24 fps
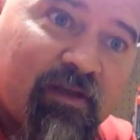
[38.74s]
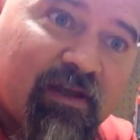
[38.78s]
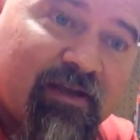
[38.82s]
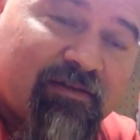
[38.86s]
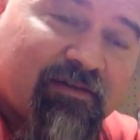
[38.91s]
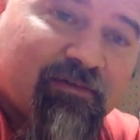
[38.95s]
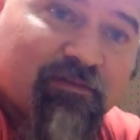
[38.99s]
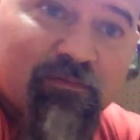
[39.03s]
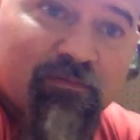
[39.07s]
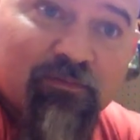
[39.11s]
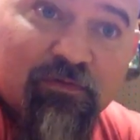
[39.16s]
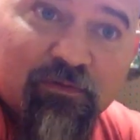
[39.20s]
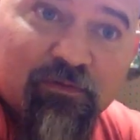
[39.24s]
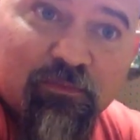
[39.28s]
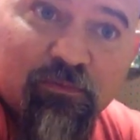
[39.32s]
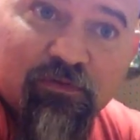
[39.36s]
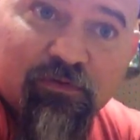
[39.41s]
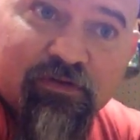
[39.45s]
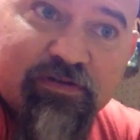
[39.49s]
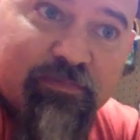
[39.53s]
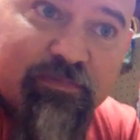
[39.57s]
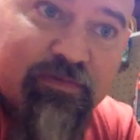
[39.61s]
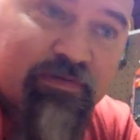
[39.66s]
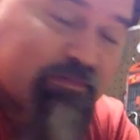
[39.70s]
like a little
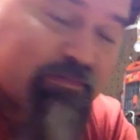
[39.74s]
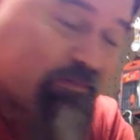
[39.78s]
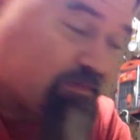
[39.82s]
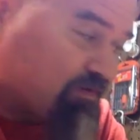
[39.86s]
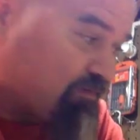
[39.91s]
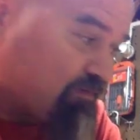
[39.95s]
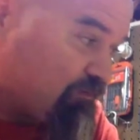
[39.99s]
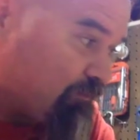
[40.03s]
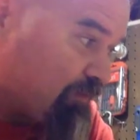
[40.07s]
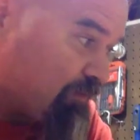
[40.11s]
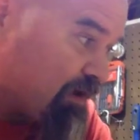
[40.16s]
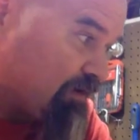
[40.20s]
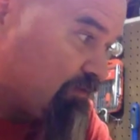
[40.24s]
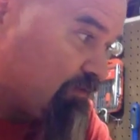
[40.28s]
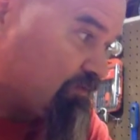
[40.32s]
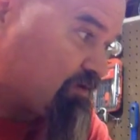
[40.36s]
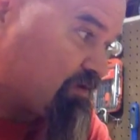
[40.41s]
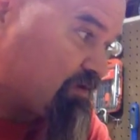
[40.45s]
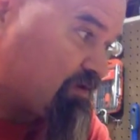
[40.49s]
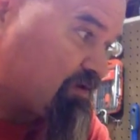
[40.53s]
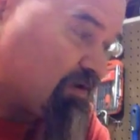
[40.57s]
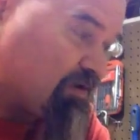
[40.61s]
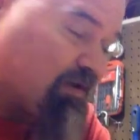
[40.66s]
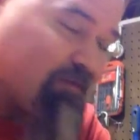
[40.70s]
more expensive ones from
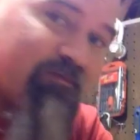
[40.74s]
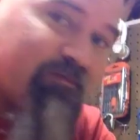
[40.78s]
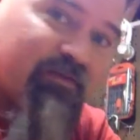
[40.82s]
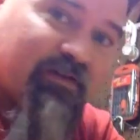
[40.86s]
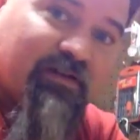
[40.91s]
Michaels and stuff,